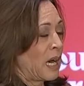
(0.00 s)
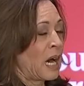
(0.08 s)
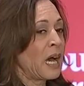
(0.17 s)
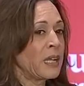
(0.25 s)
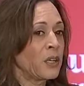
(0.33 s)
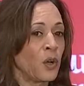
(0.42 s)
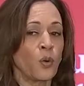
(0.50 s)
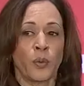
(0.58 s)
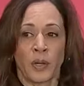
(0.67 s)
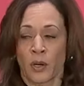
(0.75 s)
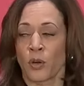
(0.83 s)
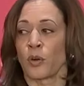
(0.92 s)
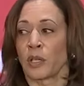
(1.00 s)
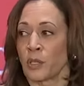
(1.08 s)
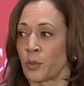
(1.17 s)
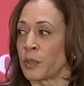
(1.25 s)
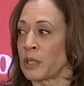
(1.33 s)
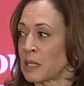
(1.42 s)
I know we are going to
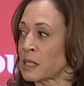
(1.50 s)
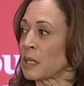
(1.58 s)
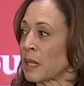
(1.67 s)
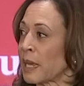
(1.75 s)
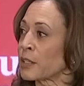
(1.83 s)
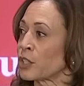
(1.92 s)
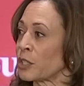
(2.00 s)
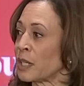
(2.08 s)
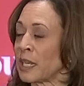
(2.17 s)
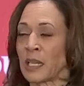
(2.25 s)
win this election,